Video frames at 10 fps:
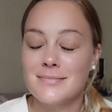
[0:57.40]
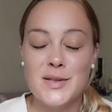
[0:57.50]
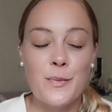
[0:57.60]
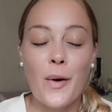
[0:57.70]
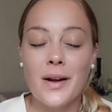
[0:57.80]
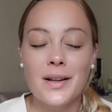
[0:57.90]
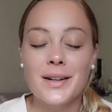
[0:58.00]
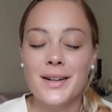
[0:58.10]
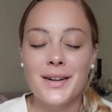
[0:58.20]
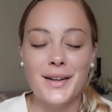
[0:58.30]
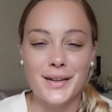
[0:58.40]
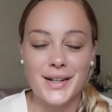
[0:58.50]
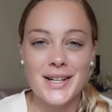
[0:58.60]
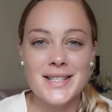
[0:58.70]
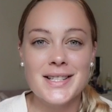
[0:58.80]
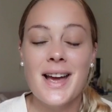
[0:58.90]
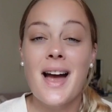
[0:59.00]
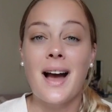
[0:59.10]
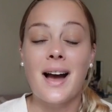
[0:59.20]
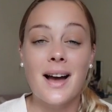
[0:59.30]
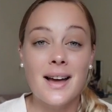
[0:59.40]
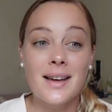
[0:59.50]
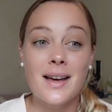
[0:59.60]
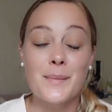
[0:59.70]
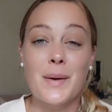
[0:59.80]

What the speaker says: Spoiler alert, I am